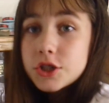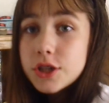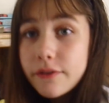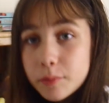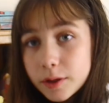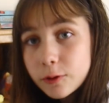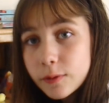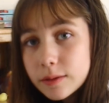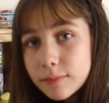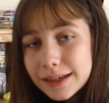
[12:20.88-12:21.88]
you have a book
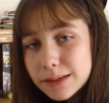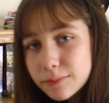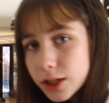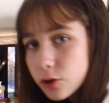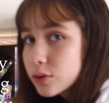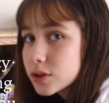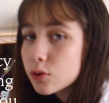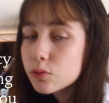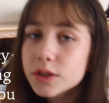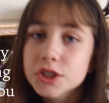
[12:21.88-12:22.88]
written by somebody who was
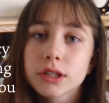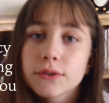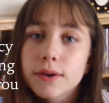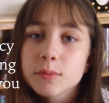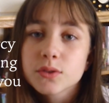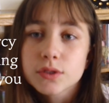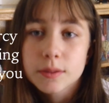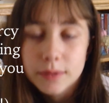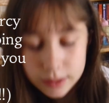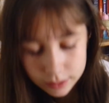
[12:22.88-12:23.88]
originally famous for
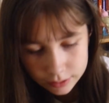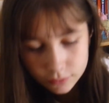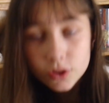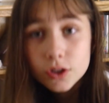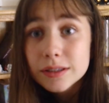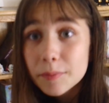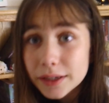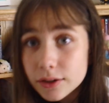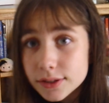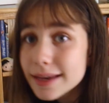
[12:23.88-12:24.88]
something
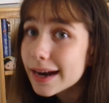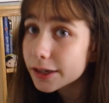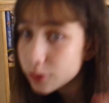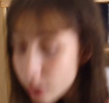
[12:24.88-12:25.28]
else? And I do.